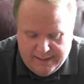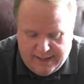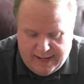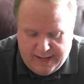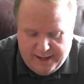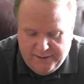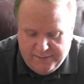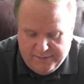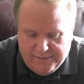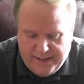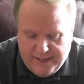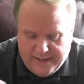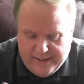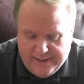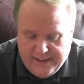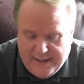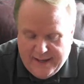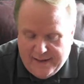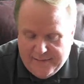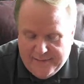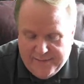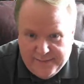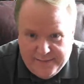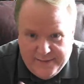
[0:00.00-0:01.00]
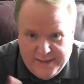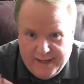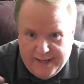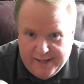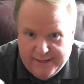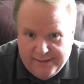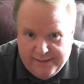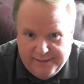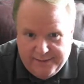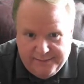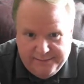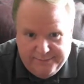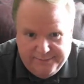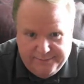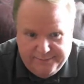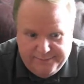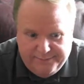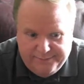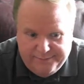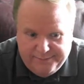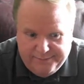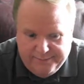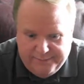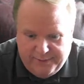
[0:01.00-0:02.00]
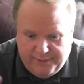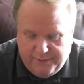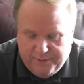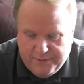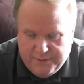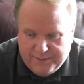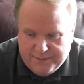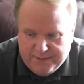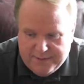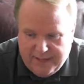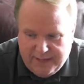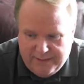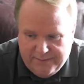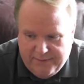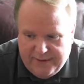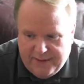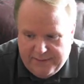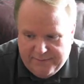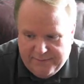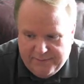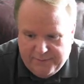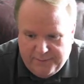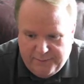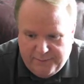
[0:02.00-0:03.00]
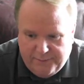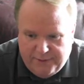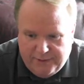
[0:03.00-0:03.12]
I don't think they ever think of, we'll save that for the